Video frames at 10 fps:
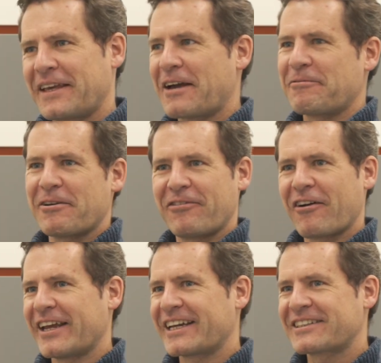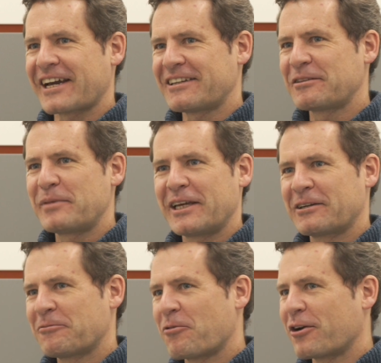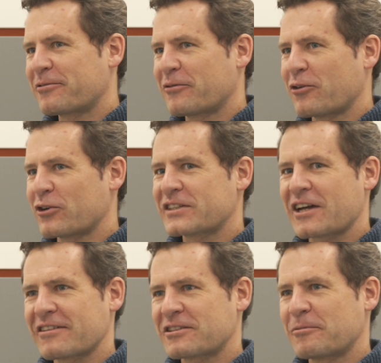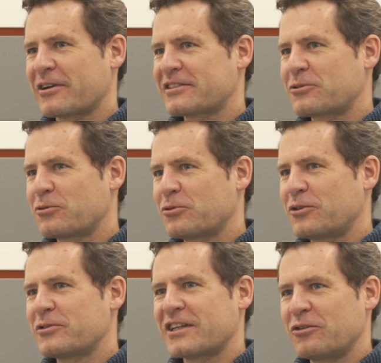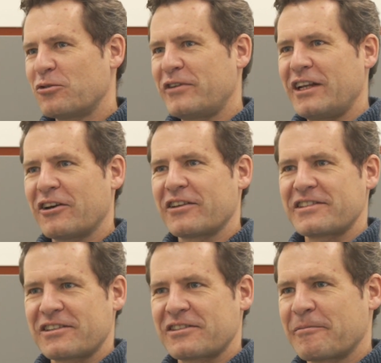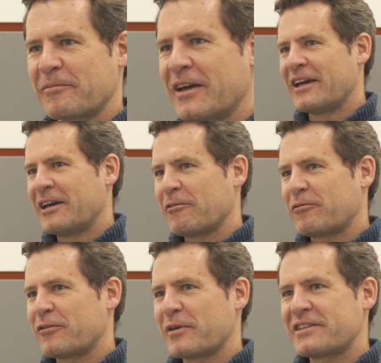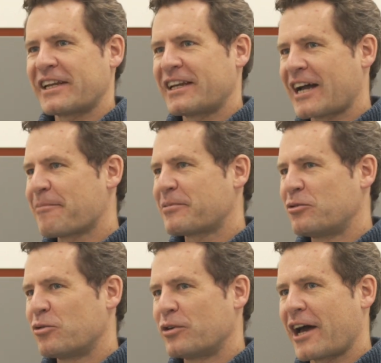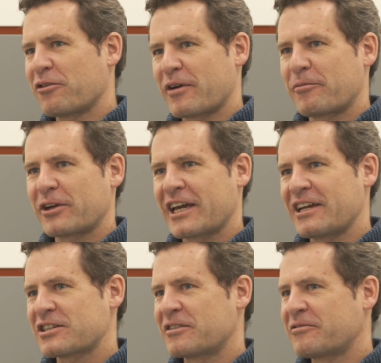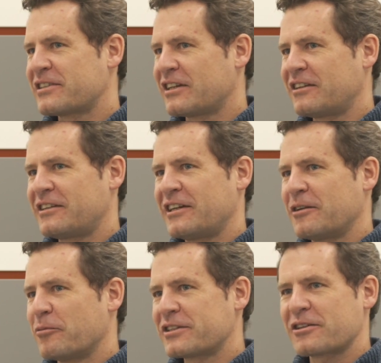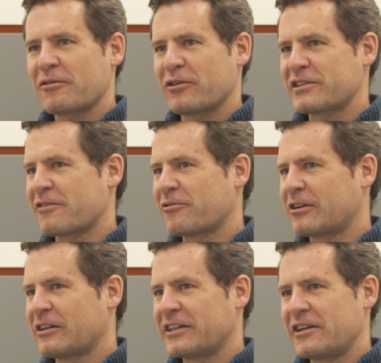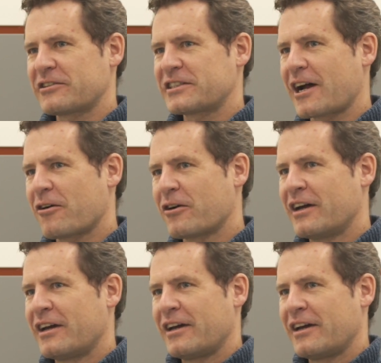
Yeah, we are very excited being one of the first customers to use the new VELION system. We've been setting up a new nanofabrication facility in Münster for several years now.